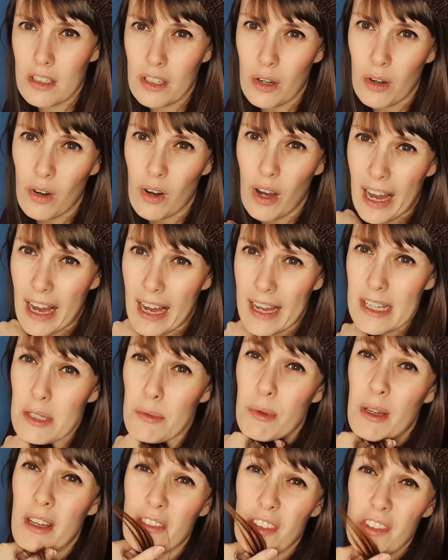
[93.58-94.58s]
your eyes,
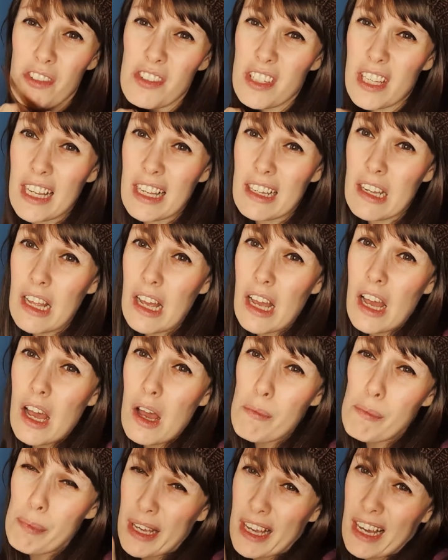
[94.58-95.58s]
but if you've seen
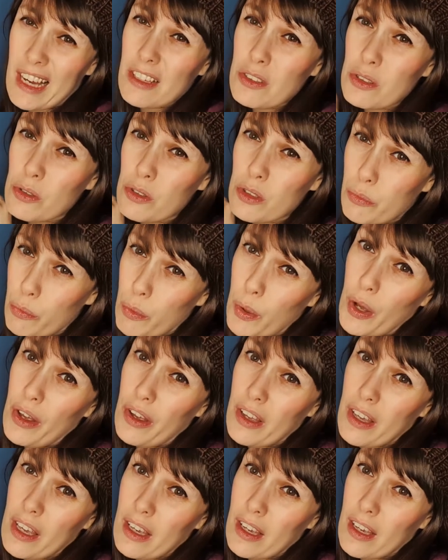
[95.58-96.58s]
Picasso's
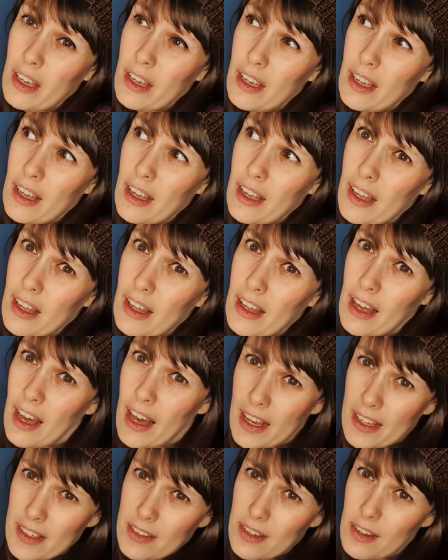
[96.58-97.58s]
work,
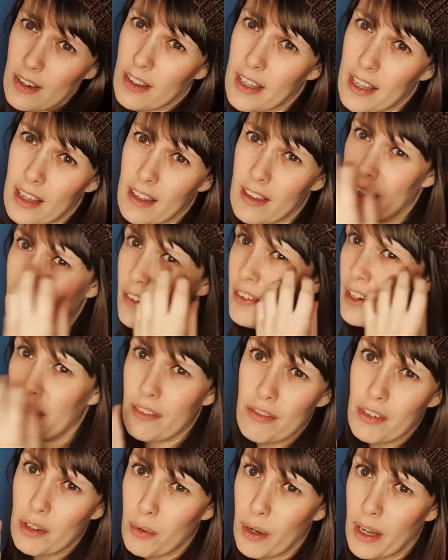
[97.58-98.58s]
eyes are here, there and
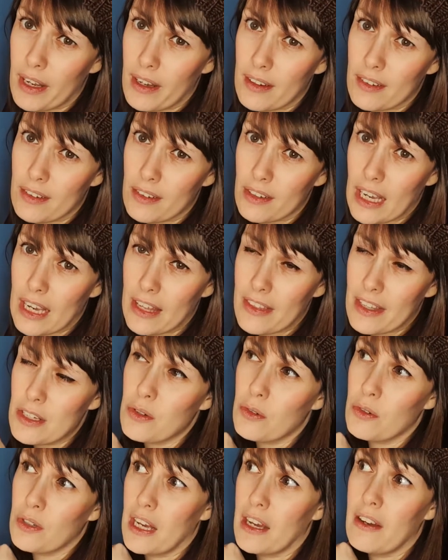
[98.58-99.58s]
everywhere. Okay, they
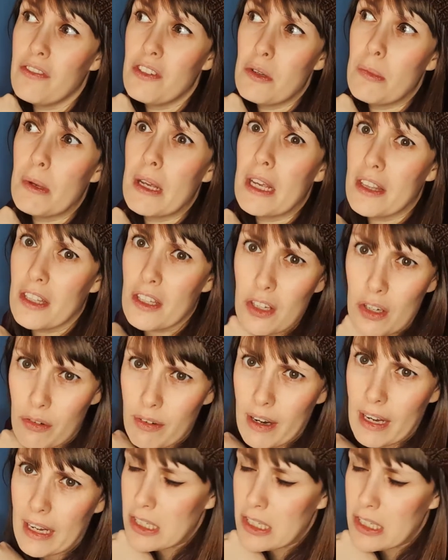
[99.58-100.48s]
don't have to be in the correct